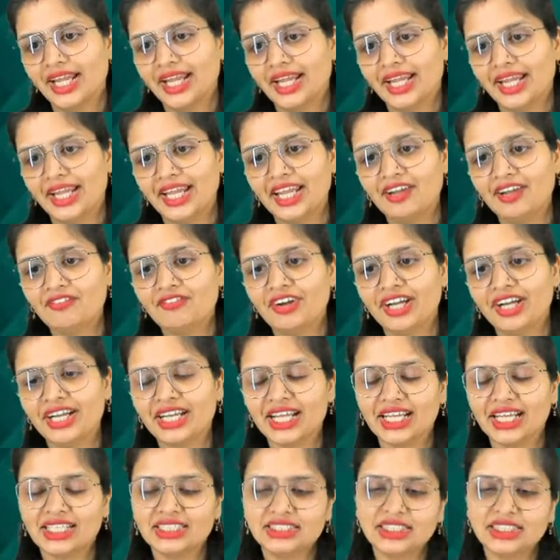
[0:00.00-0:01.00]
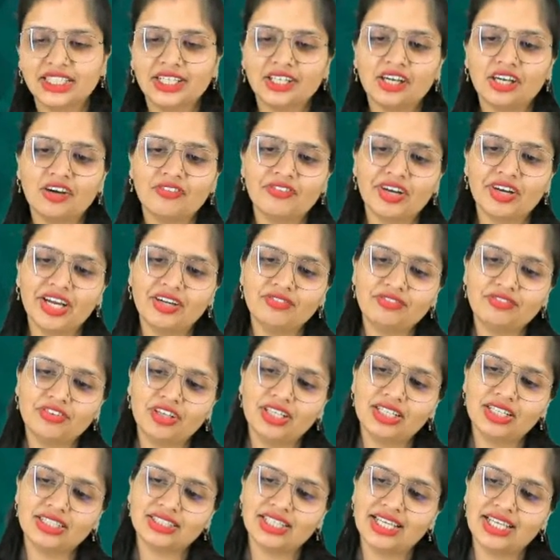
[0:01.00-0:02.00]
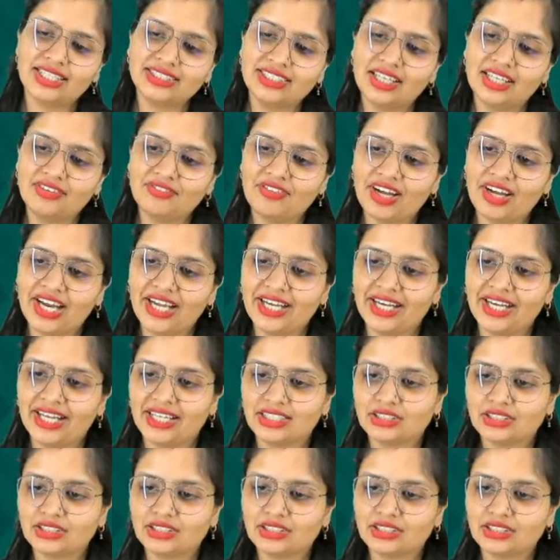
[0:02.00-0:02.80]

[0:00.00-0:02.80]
If intensity of rainfall is less than phi index,